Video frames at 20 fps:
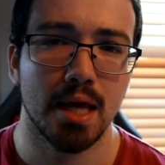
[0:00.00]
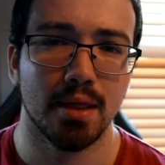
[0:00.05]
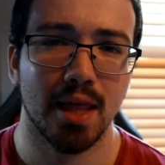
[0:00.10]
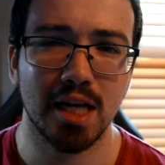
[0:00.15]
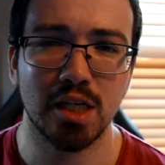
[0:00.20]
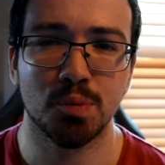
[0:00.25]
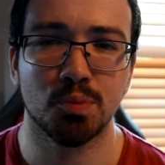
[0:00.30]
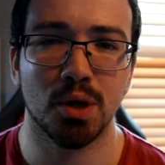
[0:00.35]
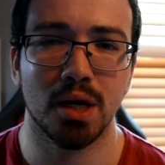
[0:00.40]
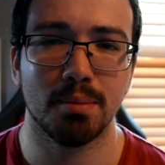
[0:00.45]

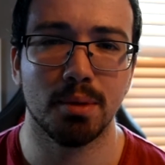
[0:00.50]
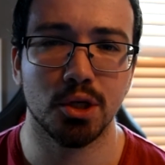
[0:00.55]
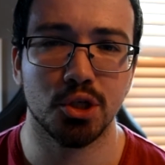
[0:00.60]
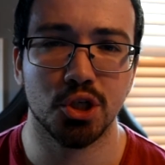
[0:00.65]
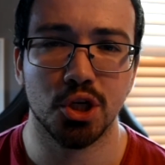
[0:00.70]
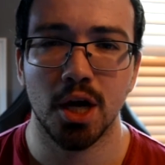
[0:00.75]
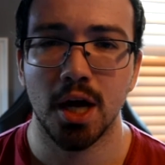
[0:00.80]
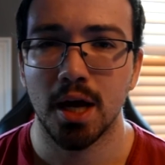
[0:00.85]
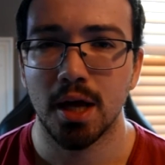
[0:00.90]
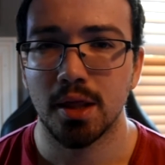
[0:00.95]
that is pretty
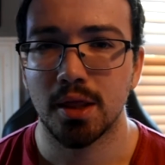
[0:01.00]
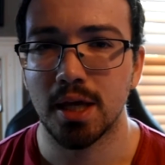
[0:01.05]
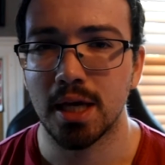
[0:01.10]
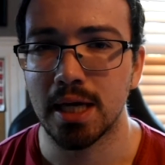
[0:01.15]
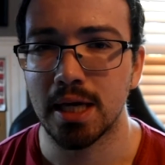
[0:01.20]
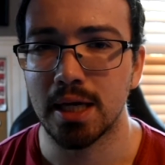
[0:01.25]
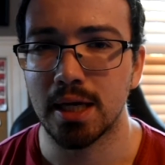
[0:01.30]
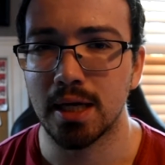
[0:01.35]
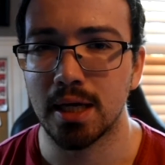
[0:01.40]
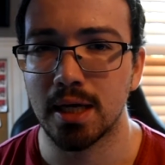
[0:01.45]
much
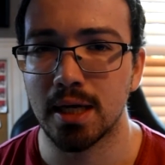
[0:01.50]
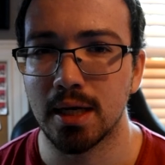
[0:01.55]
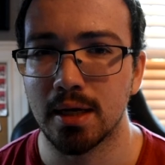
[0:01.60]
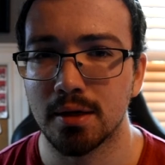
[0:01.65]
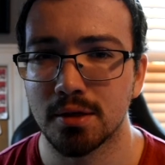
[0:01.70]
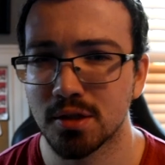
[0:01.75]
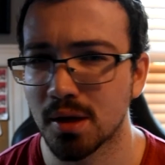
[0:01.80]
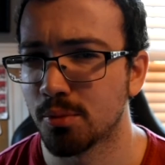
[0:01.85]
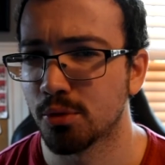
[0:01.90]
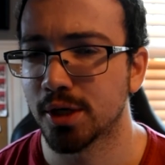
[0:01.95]

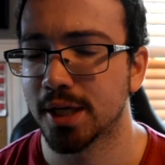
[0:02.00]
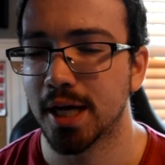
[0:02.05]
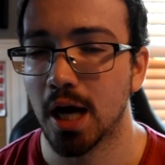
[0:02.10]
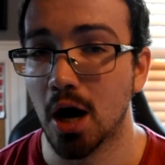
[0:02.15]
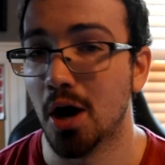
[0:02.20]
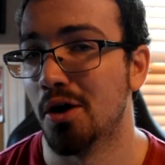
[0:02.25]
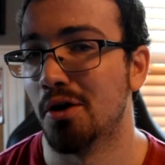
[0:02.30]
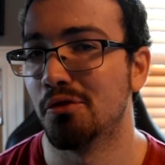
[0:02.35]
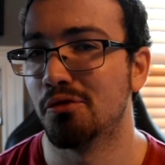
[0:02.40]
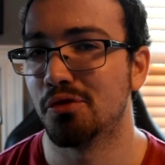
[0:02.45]
the summary
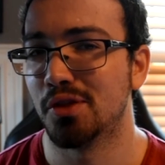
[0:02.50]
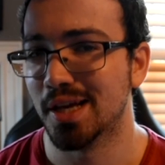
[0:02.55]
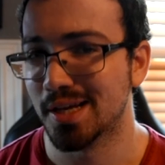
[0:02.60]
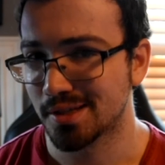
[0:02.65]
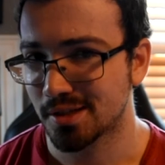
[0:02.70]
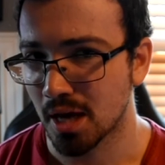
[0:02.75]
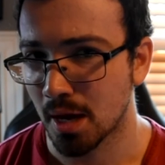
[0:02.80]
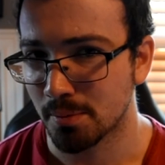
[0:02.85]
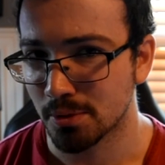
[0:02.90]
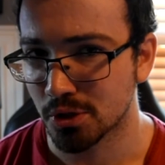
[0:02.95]
of
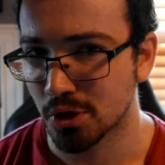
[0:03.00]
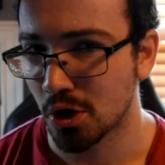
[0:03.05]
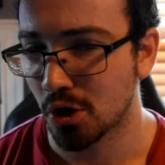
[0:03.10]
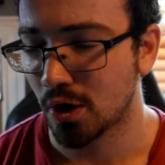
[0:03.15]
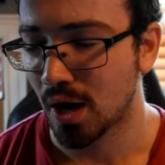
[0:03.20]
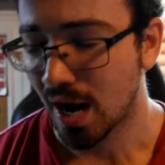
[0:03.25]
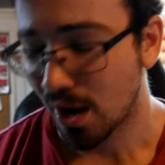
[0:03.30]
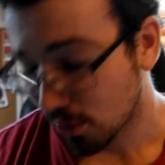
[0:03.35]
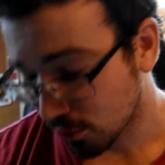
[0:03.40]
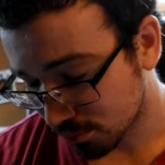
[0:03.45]
this
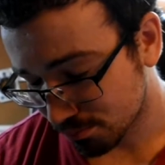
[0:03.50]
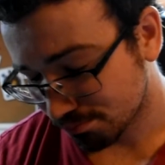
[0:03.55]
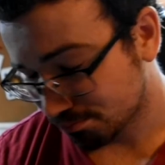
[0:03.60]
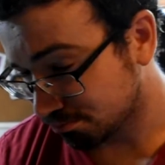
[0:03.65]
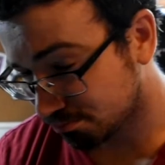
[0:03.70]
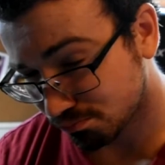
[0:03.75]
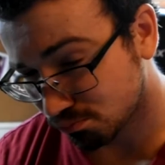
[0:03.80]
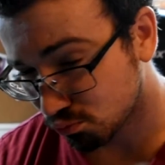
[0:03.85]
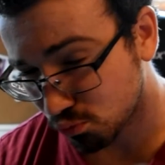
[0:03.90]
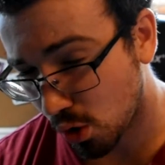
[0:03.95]
episode. I'll
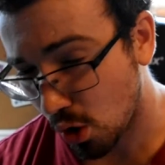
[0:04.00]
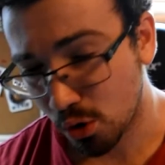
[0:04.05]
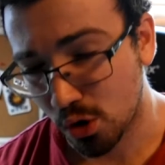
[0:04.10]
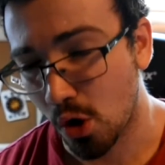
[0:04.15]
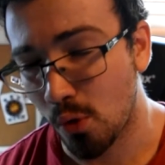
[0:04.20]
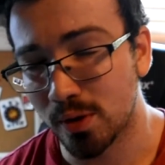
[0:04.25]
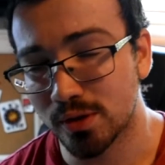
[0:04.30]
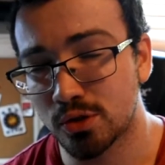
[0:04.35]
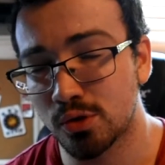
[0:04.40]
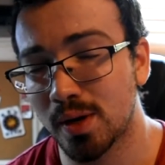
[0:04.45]
not
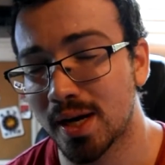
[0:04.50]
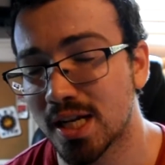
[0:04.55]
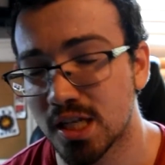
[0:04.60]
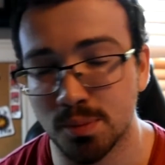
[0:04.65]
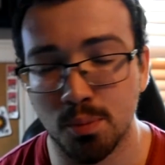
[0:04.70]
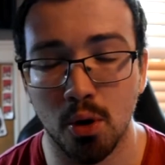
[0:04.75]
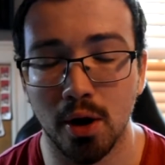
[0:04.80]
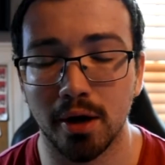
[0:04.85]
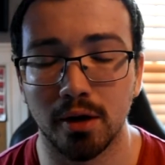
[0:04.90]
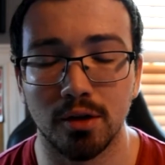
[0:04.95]
go into any
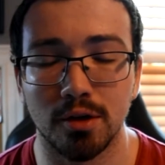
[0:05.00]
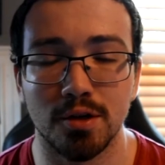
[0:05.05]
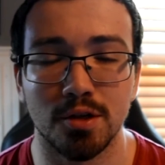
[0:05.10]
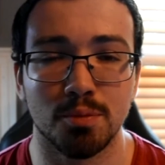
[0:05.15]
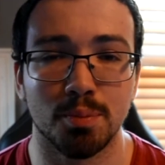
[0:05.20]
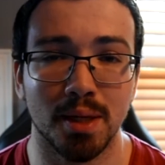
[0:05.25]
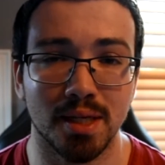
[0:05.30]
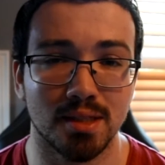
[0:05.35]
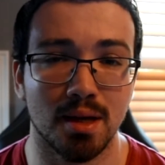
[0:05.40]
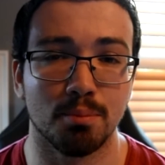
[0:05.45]

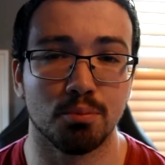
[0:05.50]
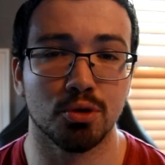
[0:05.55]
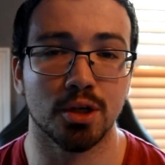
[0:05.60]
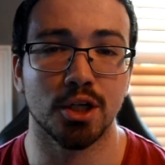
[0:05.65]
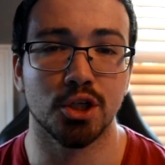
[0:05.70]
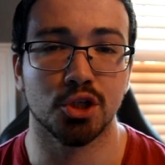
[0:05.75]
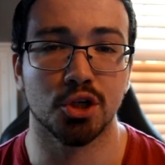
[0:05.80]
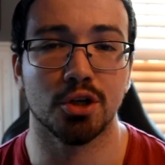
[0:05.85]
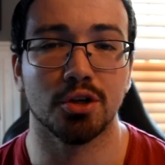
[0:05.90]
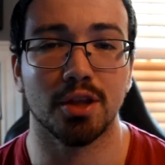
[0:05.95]
spoilers because I'm
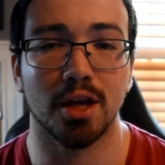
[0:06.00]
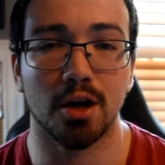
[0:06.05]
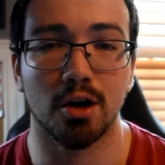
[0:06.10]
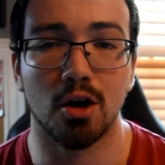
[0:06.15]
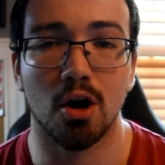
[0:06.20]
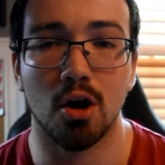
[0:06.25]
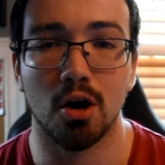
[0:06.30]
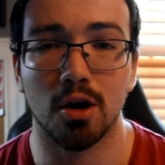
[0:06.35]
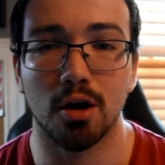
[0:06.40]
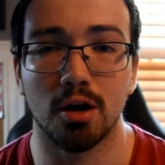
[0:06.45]
pretty sure
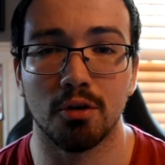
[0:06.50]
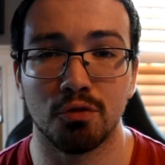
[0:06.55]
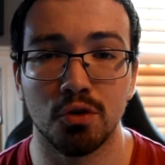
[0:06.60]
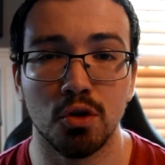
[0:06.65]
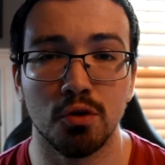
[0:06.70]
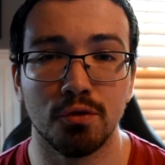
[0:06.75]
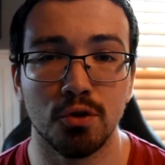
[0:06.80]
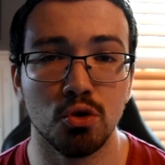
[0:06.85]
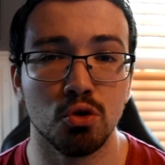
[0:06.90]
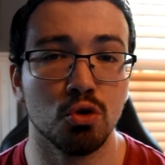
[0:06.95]
there are a
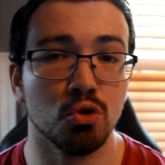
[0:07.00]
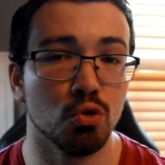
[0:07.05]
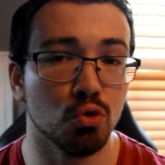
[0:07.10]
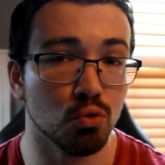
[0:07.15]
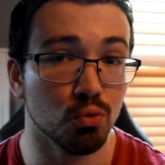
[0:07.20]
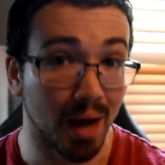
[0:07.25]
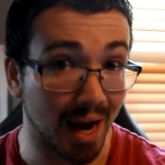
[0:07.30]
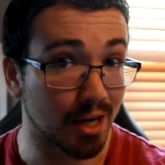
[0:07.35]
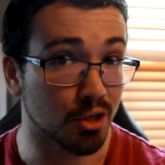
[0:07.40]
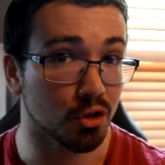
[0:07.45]
few of you
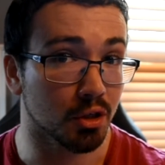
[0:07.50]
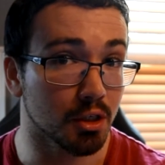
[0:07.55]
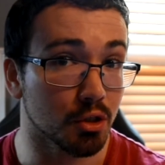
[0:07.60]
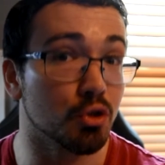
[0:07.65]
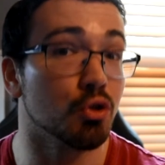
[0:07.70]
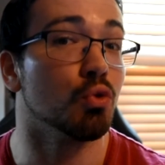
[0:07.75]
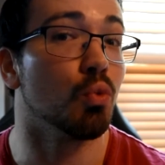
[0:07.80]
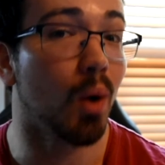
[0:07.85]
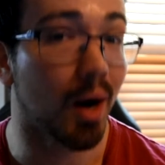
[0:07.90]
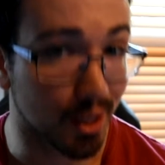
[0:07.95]
who actually
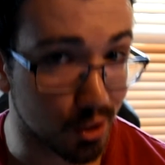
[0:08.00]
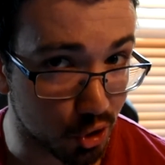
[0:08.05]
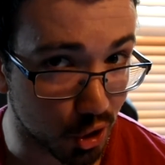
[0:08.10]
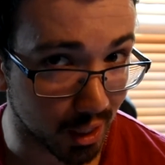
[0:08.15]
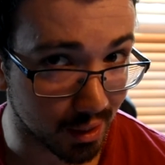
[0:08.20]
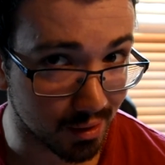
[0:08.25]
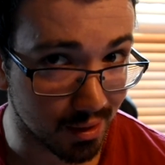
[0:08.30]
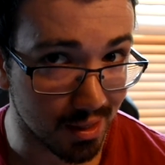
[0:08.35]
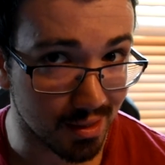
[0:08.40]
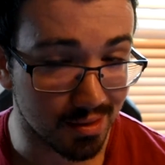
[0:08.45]
do want to
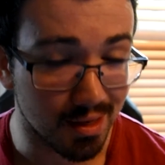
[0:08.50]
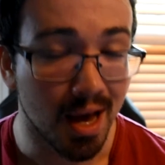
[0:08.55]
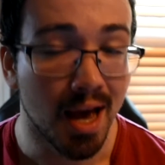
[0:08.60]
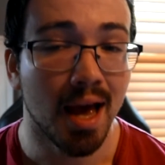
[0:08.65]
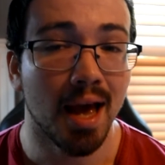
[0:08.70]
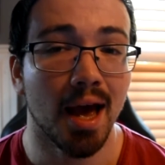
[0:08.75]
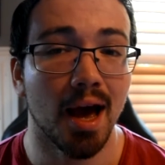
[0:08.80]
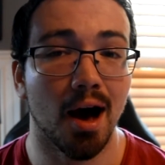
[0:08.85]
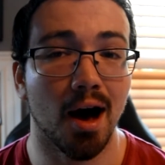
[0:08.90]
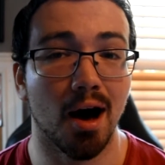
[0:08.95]
check this
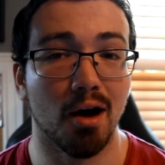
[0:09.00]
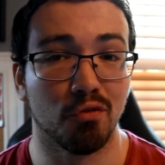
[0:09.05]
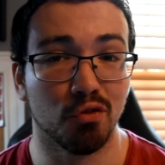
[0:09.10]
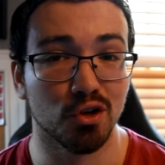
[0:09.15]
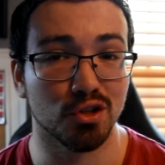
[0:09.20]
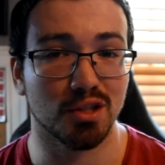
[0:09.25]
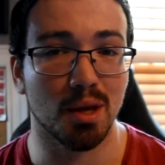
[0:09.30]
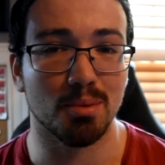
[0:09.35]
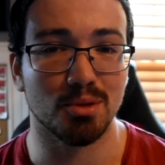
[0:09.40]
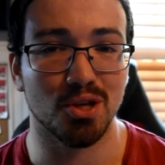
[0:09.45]
uh,
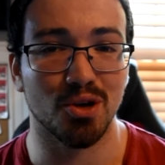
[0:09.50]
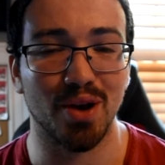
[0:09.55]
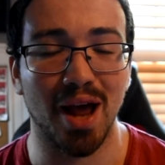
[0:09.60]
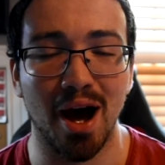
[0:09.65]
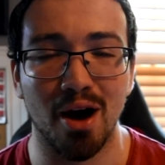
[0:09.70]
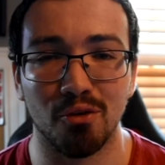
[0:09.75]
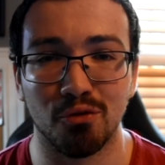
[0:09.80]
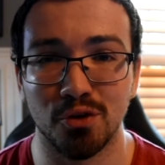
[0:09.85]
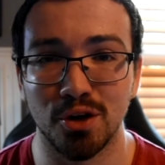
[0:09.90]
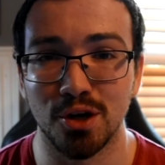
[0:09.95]
first episode
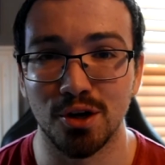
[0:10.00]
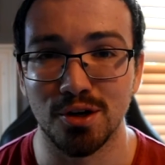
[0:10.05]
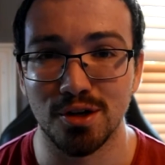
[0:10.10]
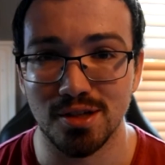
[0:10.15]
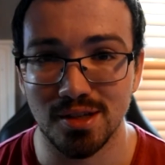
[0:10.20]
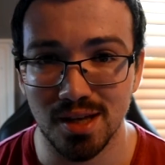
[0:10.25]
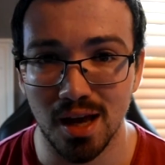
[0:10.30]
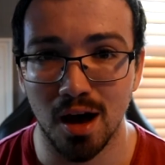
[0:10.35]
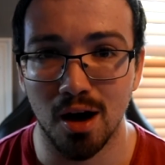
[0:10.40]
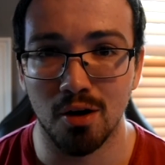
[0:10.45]
out for
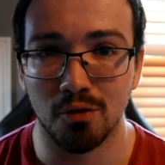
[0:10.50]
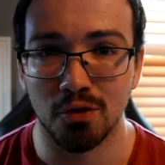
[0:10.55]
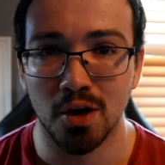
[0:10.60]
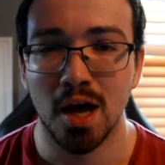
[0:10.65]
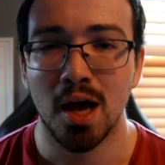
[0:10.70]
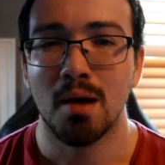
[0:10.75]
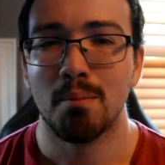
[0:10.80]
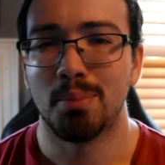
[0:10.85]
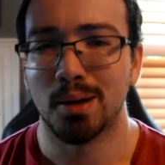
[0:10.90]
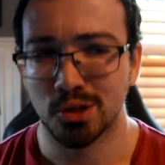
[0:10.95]
yourself.
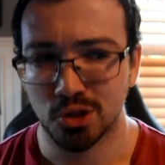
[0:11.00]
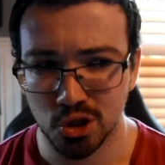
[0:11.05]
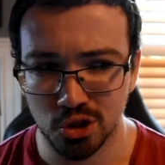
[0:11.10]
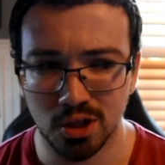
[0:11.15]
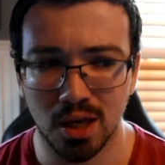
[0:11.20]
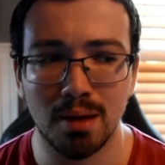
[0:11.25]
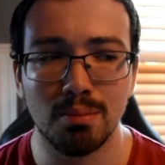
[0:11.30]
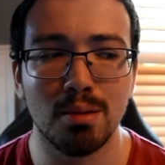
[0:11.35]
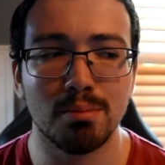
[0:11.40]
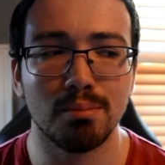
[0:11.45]
But
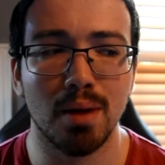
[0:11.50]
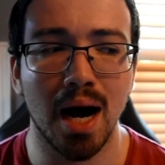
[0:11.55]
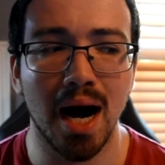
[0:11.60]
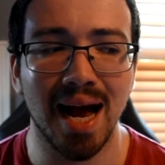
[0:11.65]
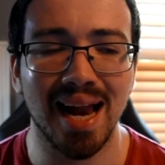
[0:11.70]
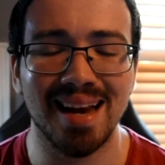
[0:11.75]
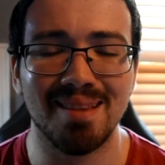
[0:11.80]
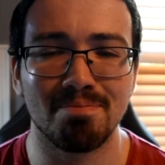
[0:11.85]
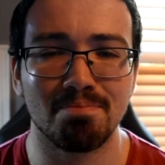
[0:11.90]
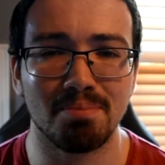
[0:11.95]
just keep in
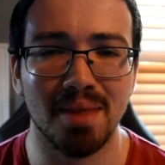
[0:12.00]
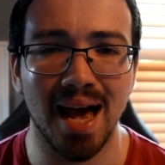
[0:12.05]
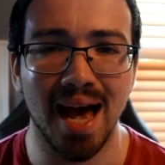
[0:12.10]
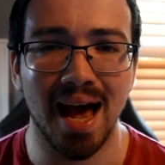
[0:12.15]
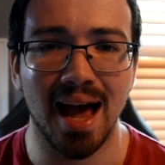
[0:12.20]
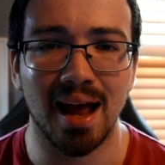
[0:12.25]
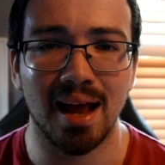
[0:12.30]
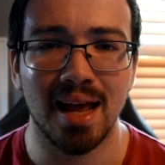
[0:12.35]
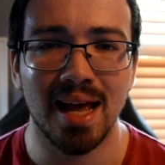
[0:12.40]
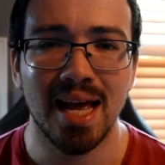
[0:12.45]
mind
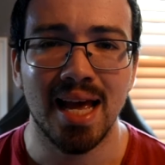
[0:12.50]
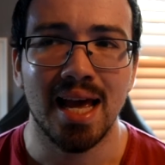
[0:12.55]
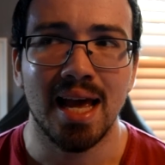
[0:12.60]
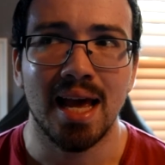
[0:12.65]
that